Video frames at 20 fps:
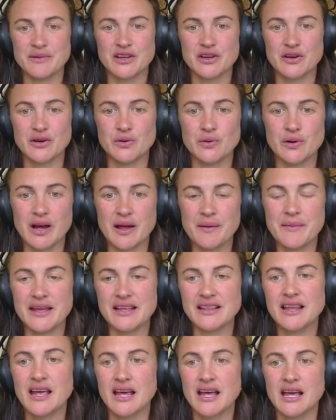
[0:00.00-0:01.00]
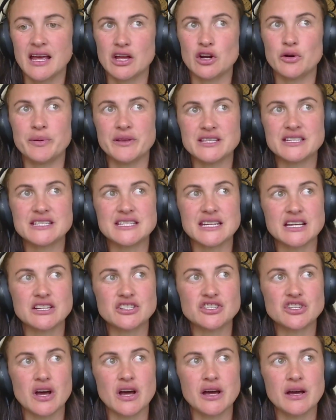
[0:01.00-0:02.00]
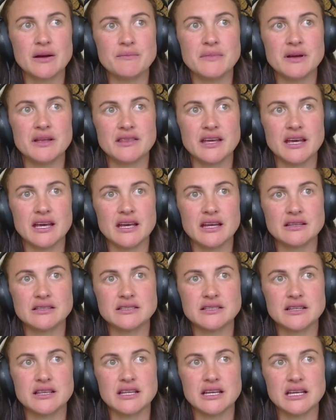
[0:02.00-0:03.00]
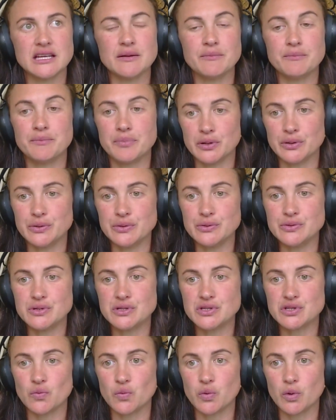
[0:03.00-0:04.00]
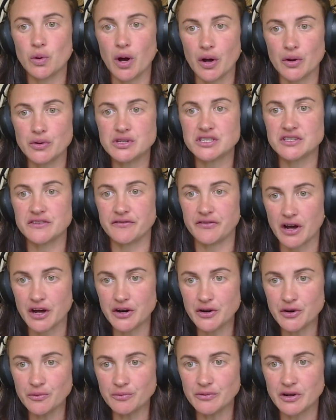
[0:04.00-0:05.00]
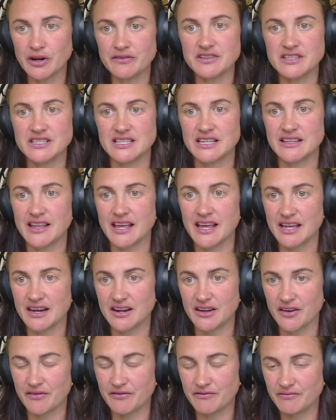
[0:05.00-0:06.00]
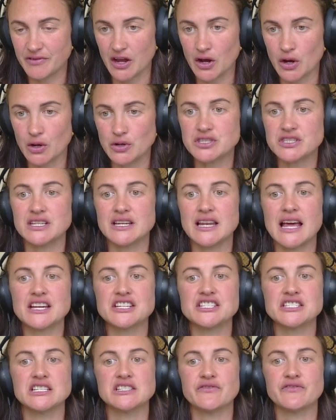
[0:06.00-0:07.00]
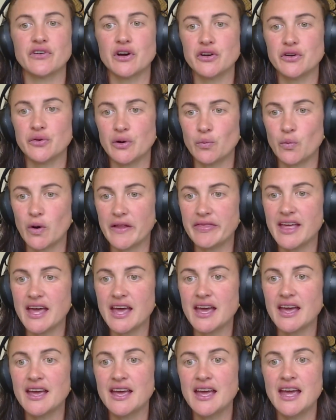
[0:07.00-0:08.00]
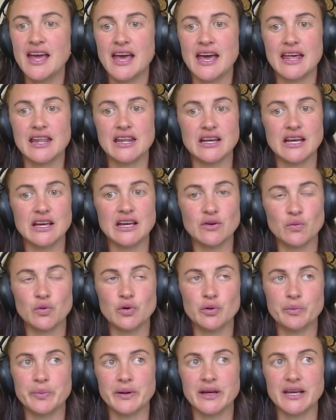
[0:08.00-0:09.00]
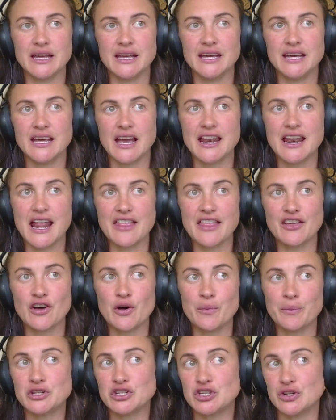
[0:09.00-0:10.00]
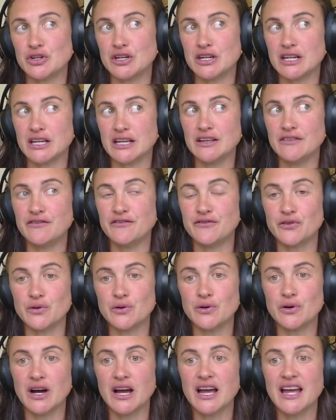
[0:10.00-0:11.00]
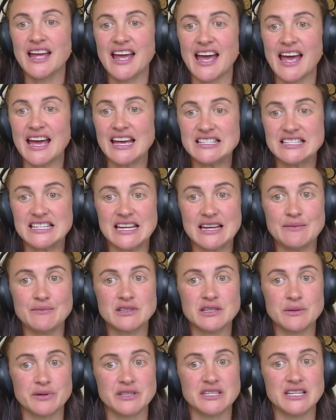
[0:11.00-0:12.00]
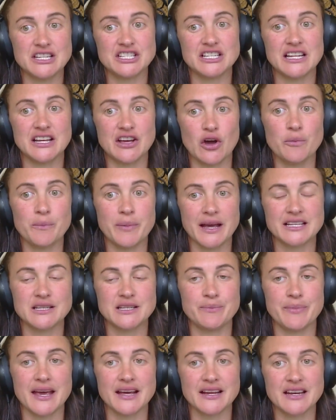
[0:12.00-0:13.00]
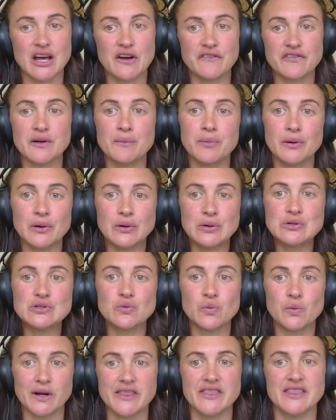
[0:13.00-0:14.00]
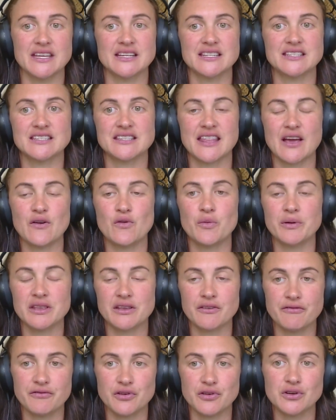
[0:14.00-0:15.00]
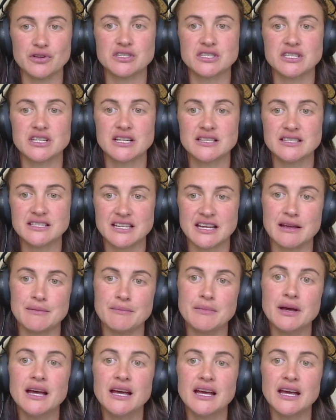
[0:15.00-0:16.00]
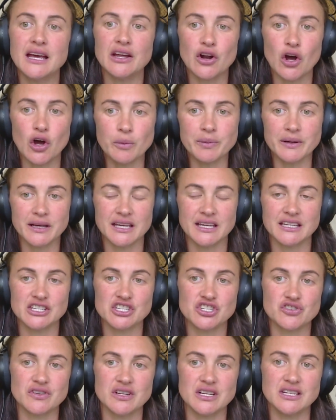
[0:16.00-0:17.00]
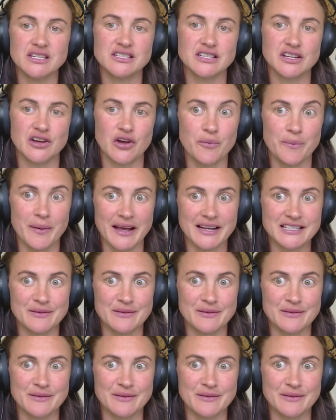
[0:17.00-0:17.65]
be cool. I mean, it'll be the second time that the Blues will host a final. Obviously, they hosted last year's final and won that, and it will be another opportunity for a team to potentially go back to back. Now, if the Blues win this, they will be the first team in Aupiki history to go back